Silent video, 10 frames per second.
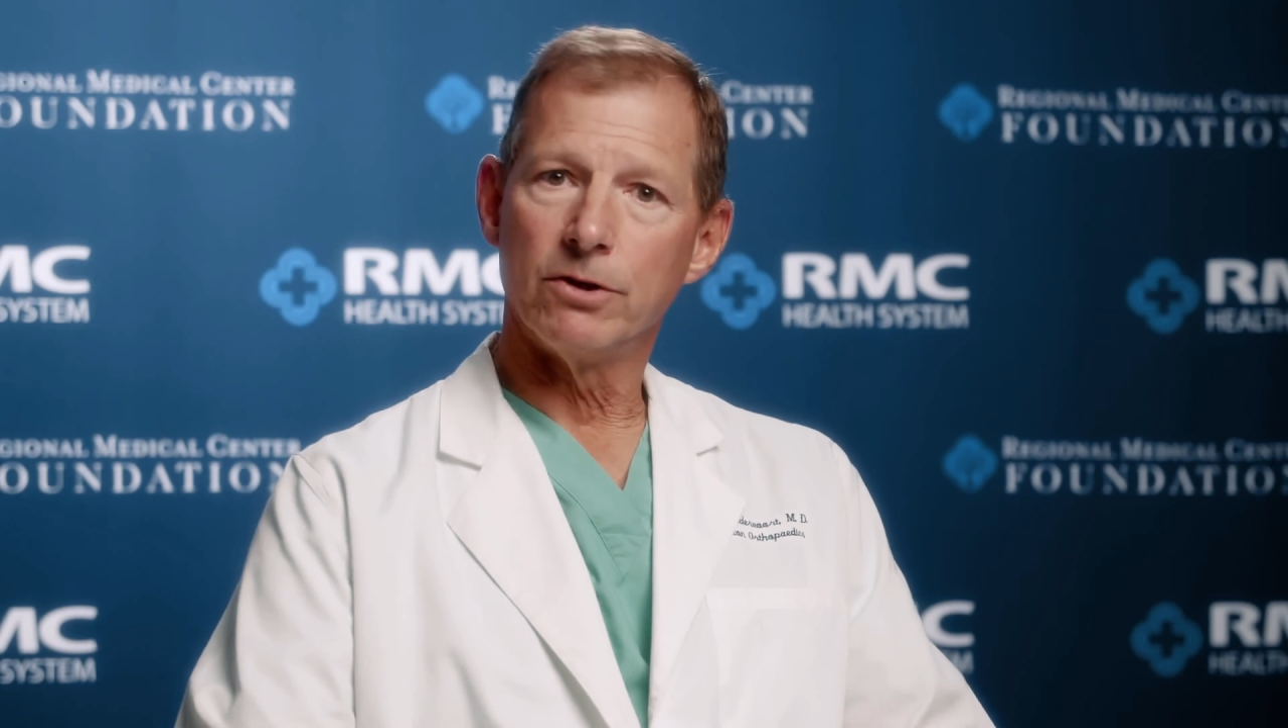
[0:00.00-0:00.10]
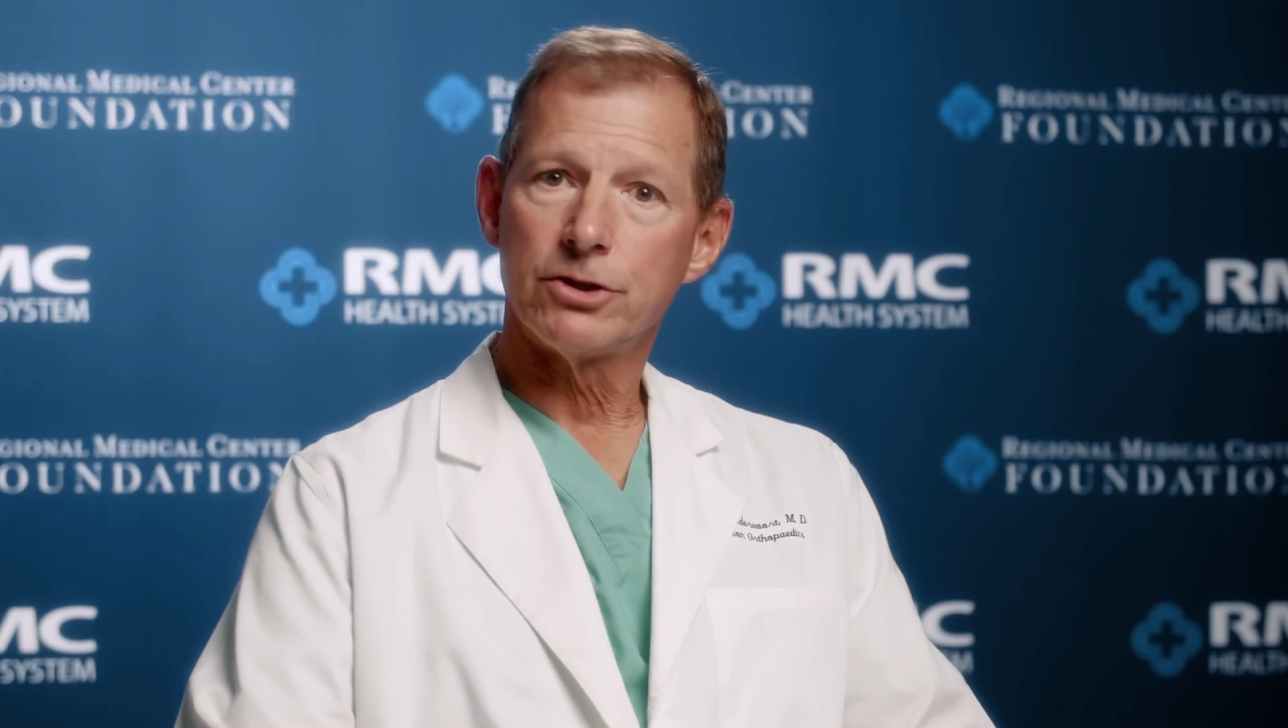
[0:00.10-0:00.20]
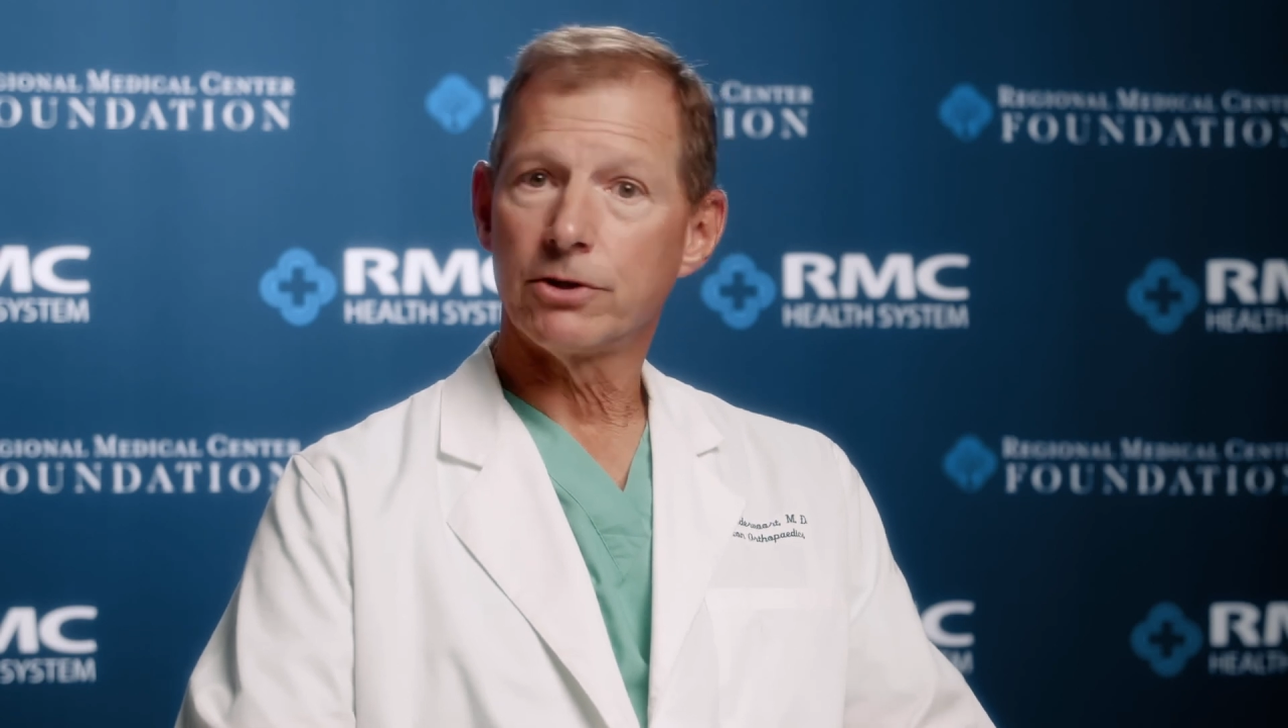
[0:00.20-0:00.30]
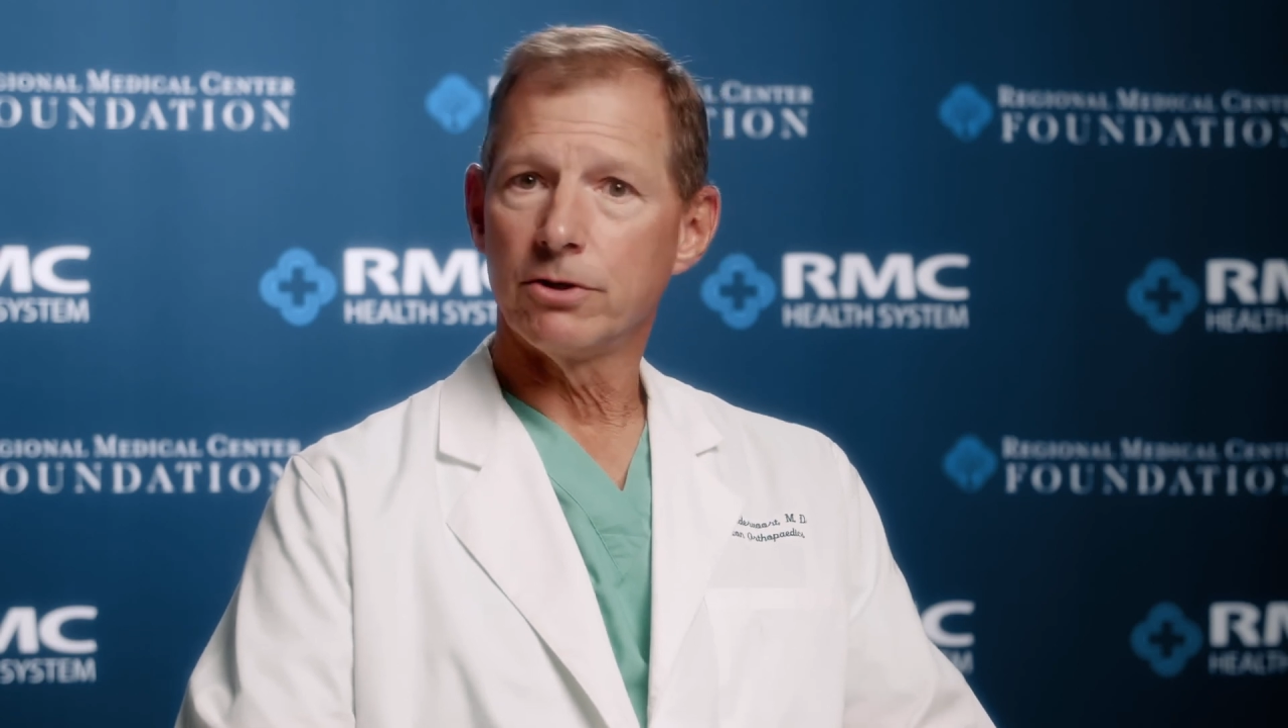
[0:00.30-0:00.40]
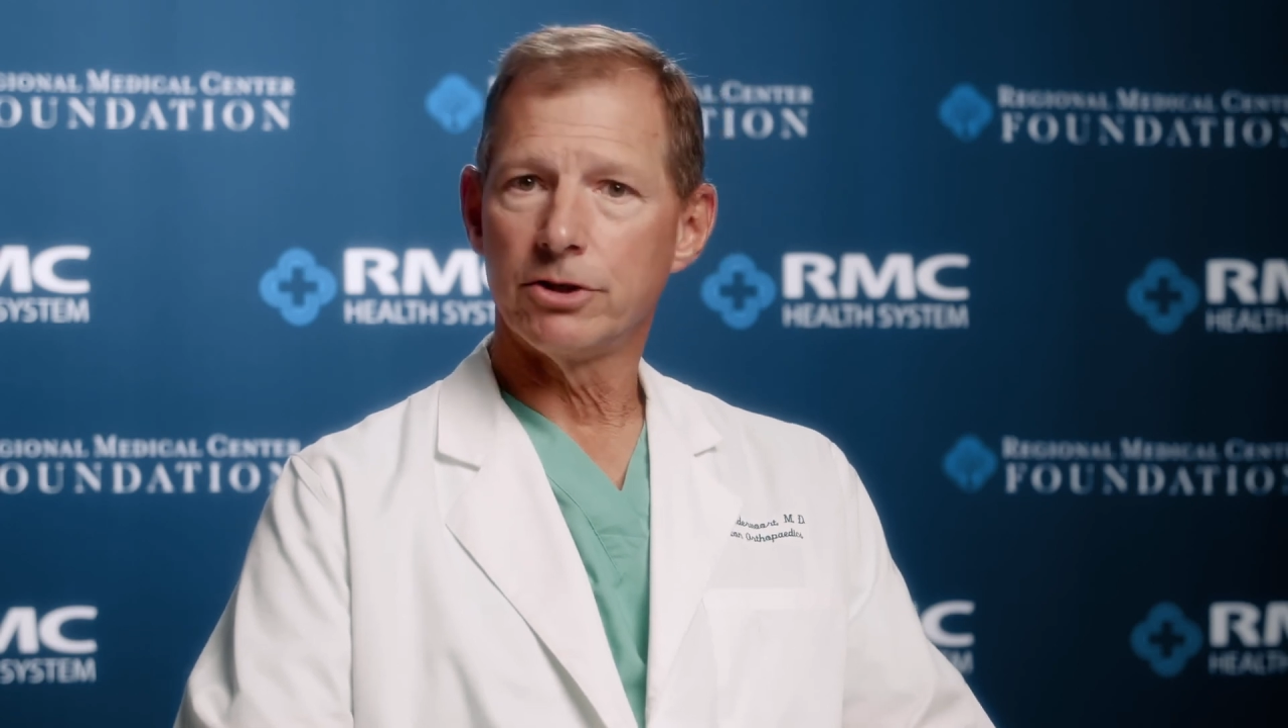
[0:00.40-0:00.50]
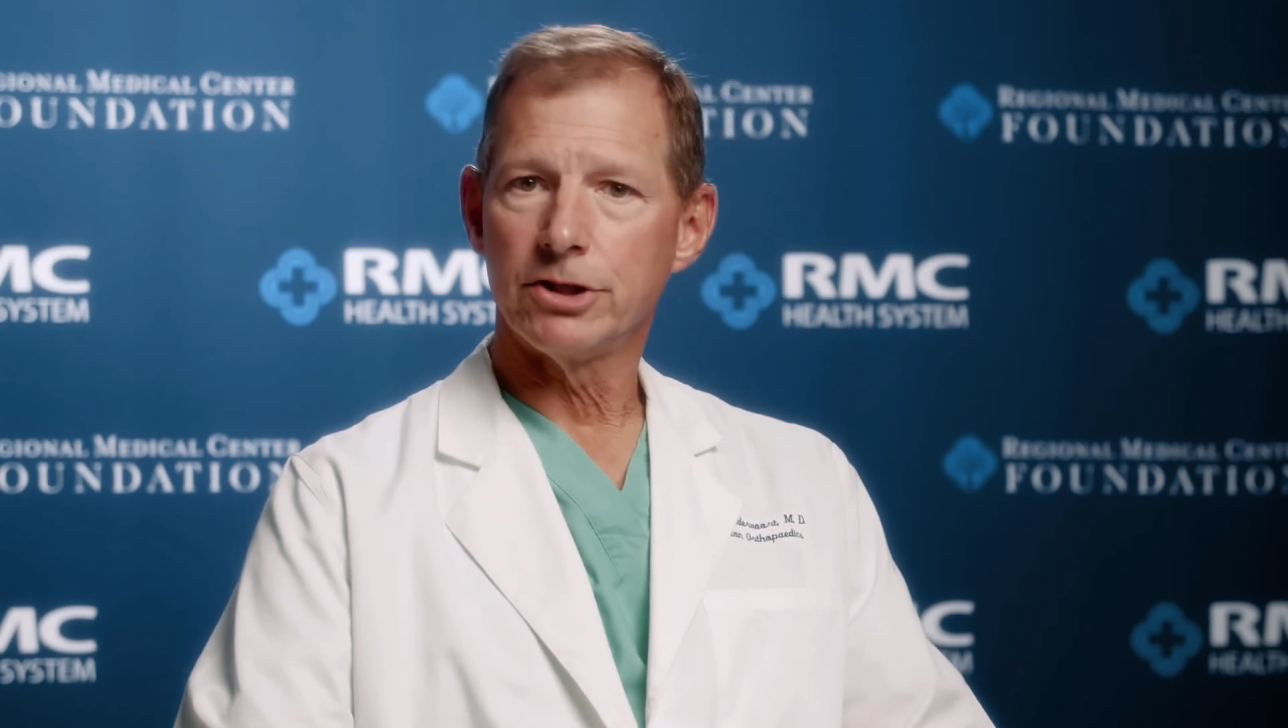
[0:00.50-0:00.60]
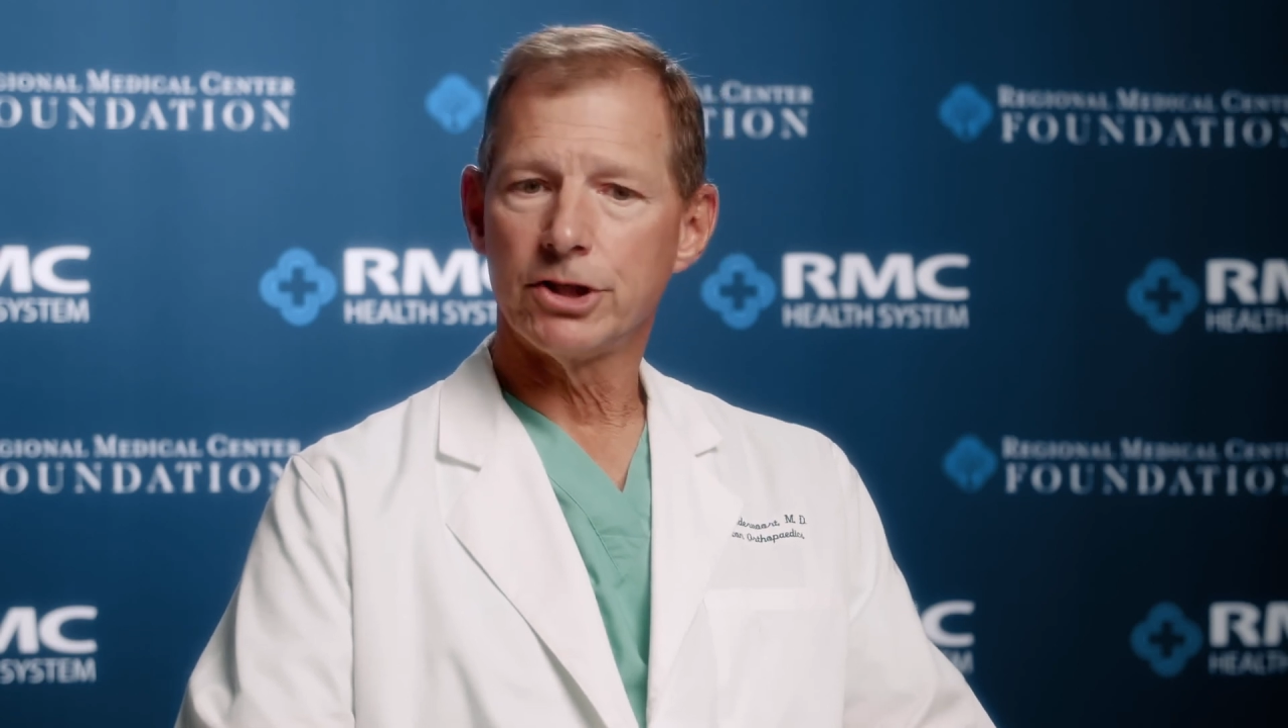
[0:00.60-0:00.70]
the surgery